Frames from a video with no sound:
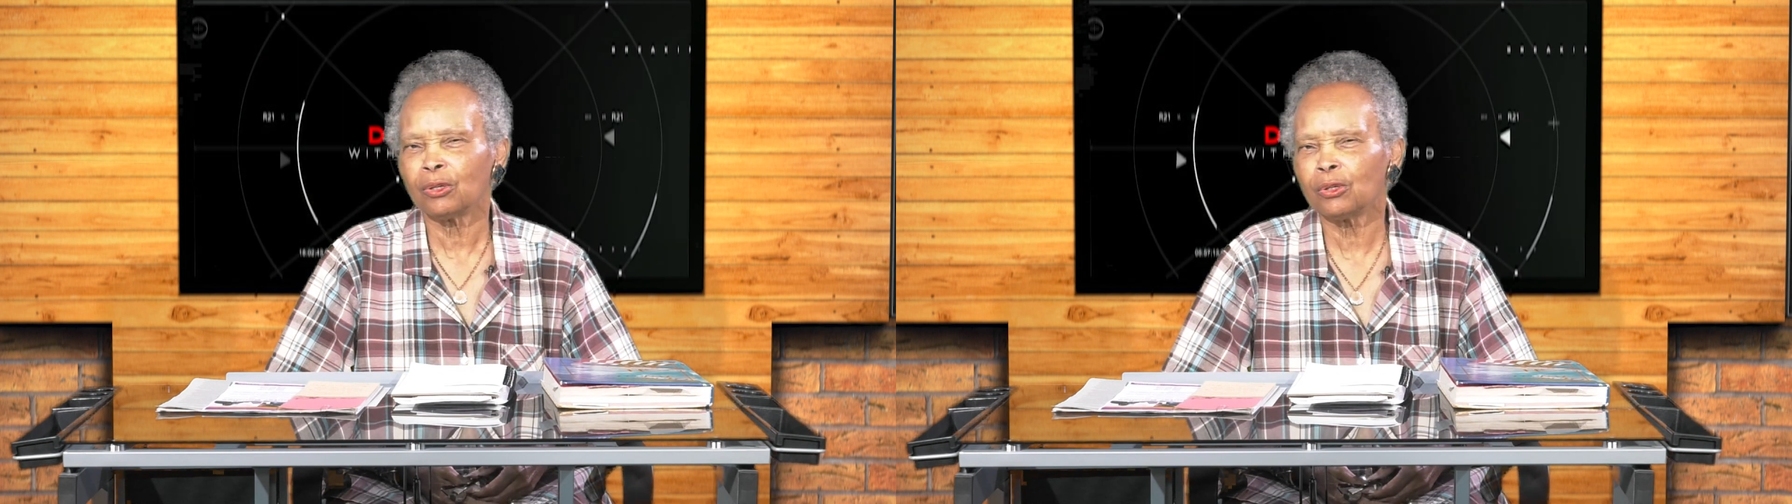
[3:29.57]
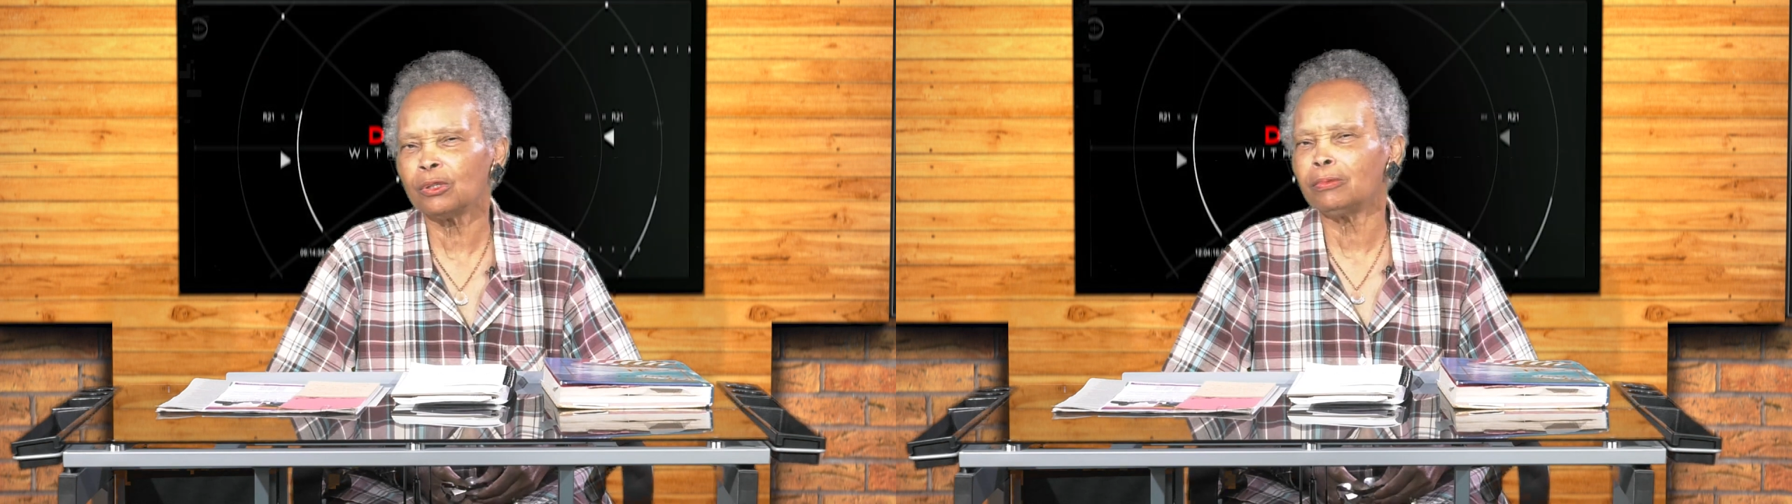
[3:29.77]

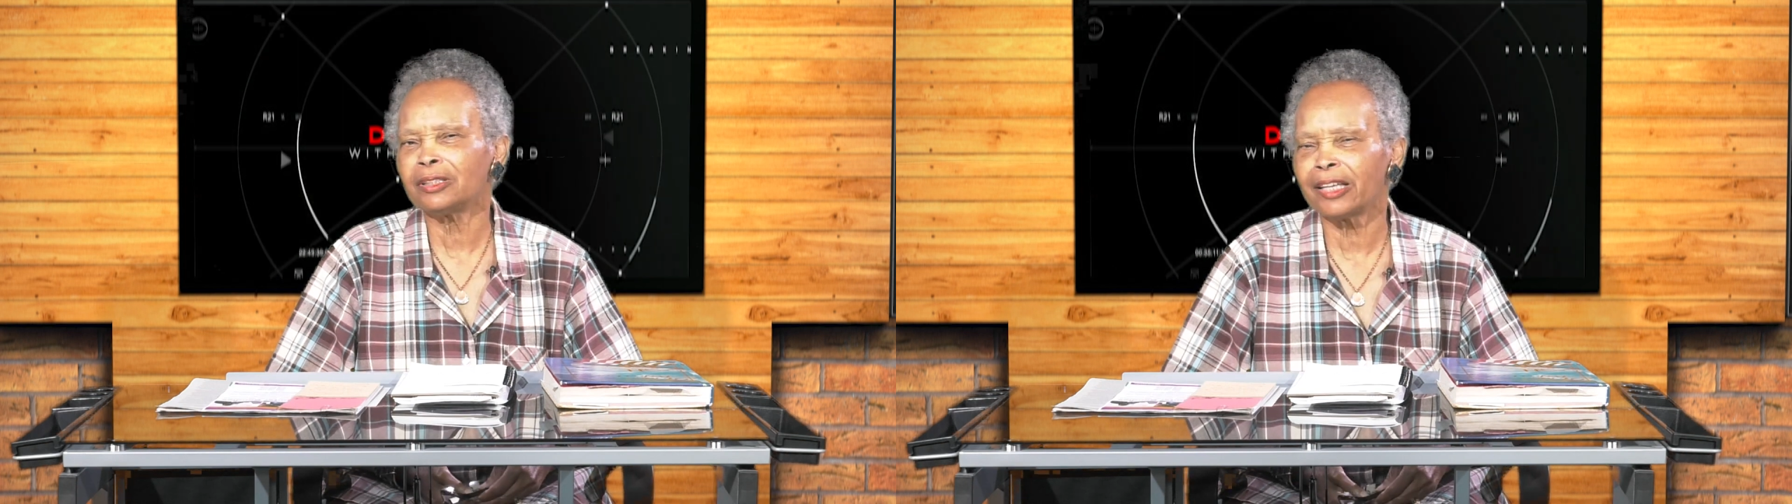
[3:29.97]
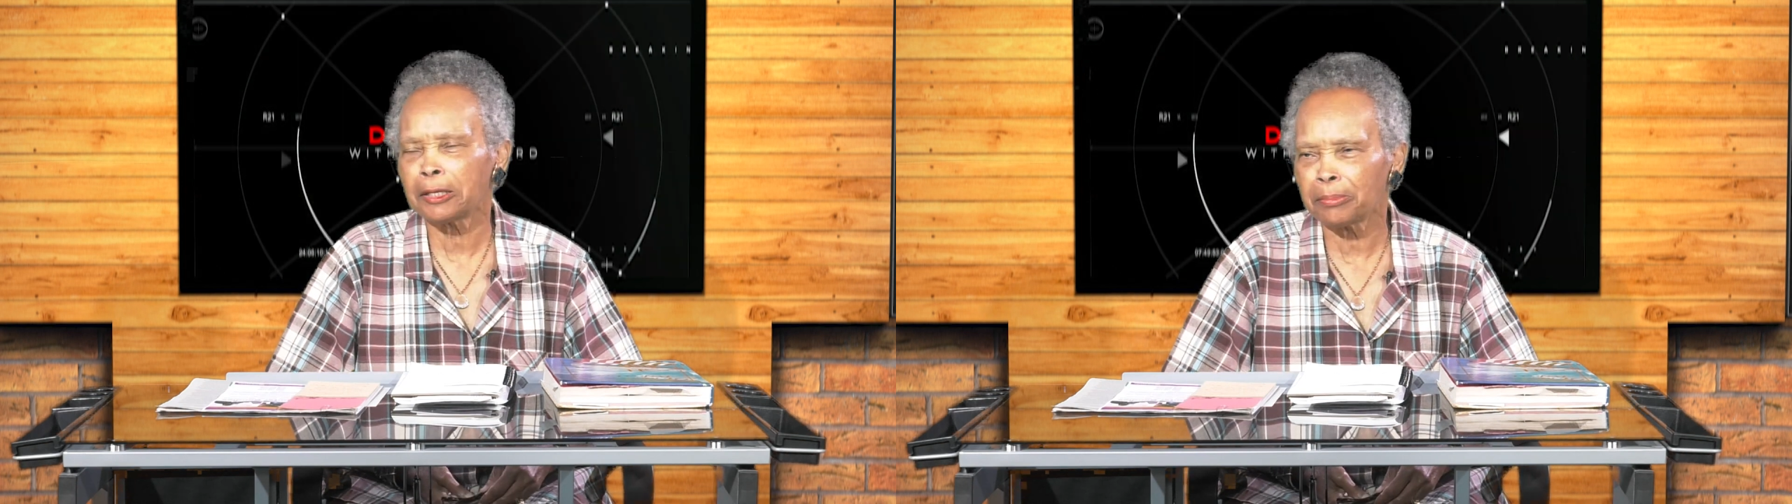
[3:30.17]
Who
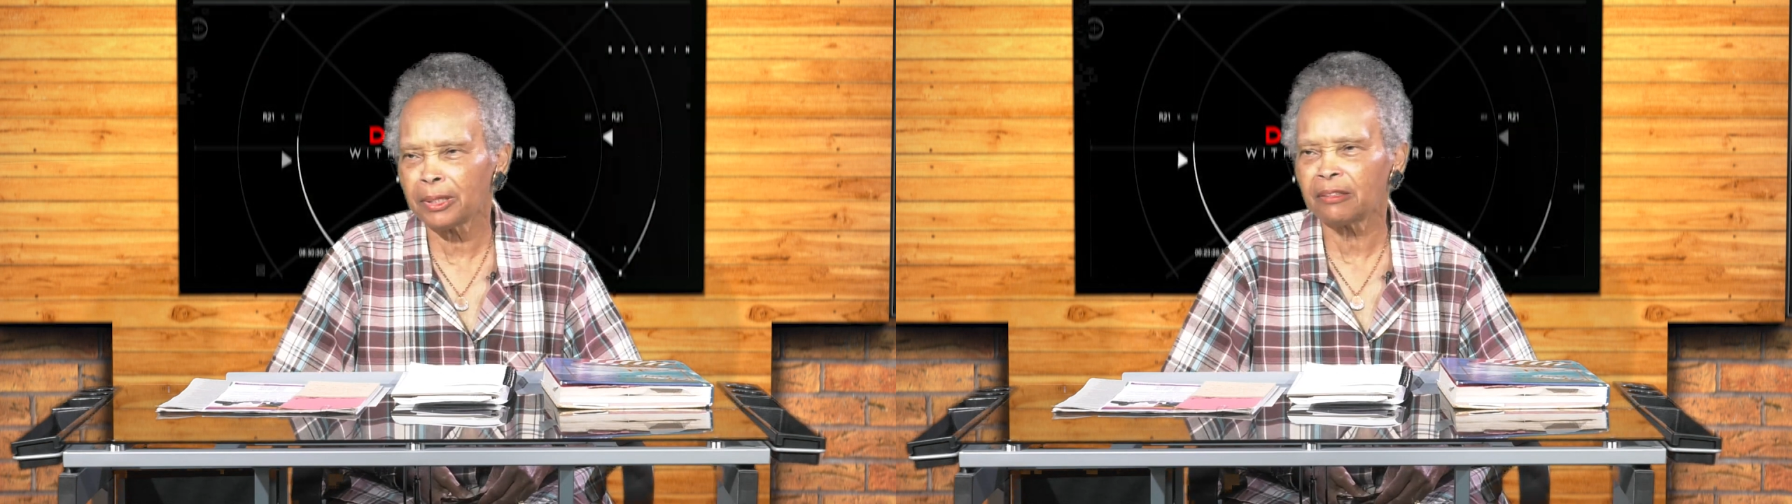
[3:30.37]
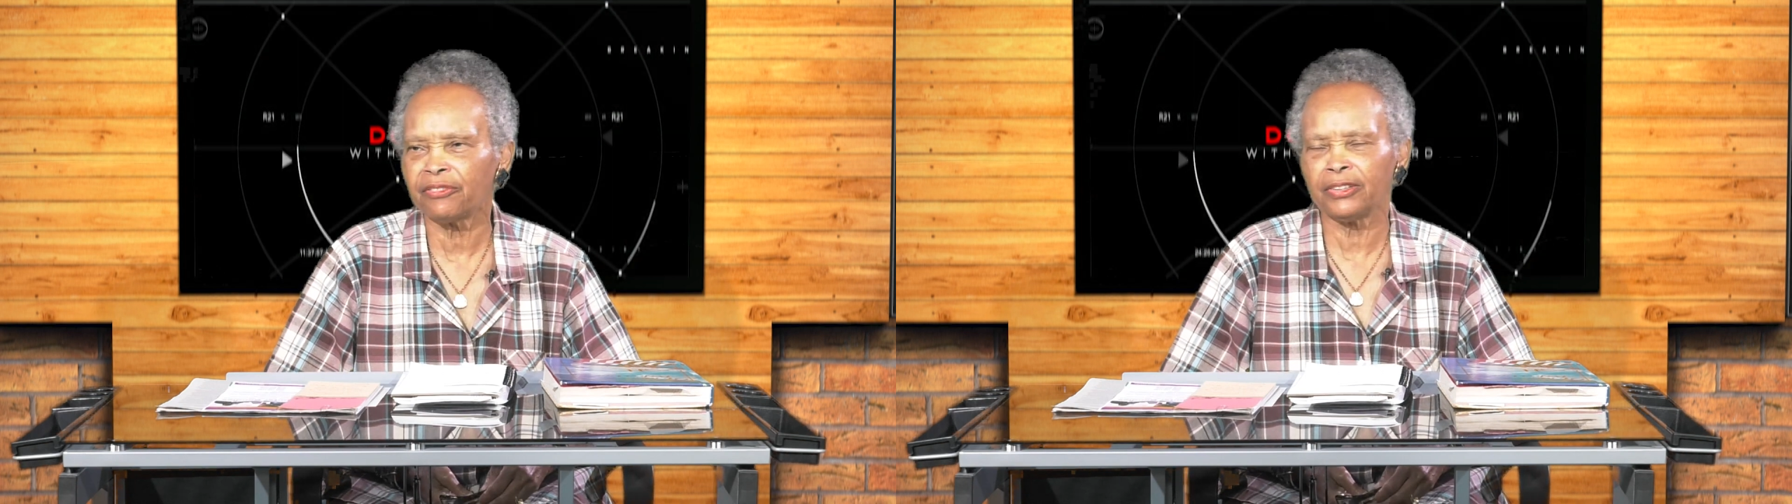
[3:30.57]
would that
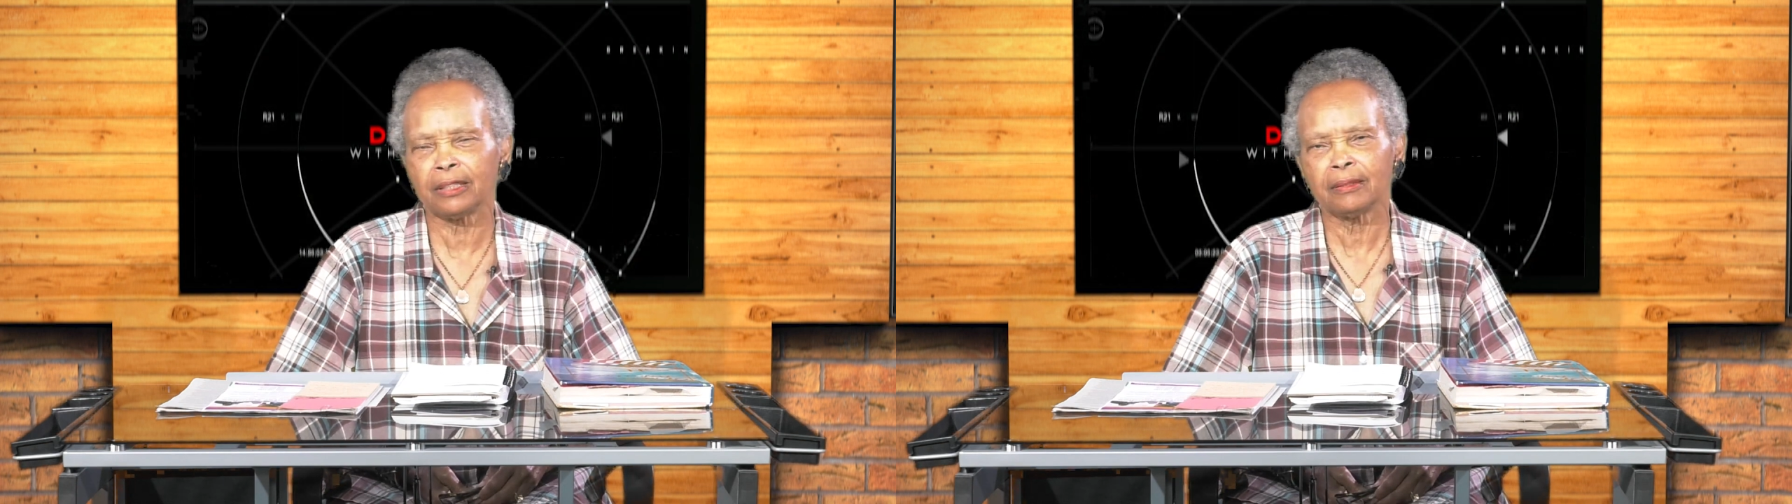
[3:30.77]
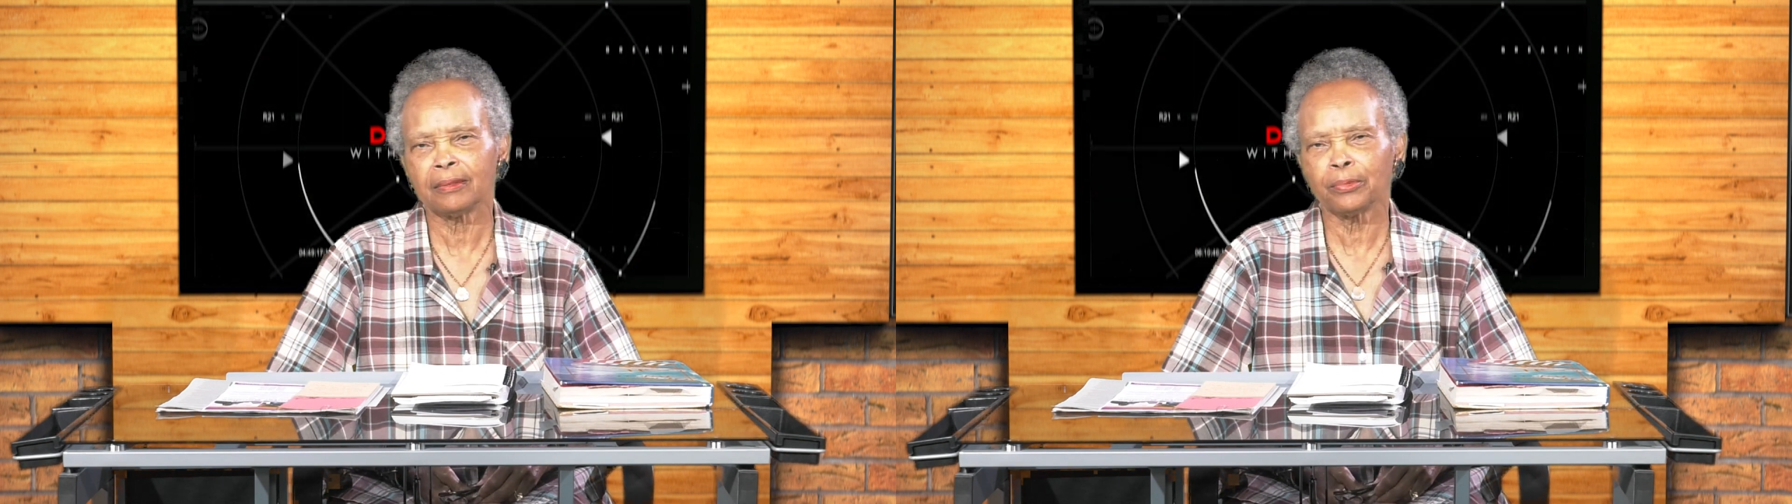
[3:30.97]
benefit?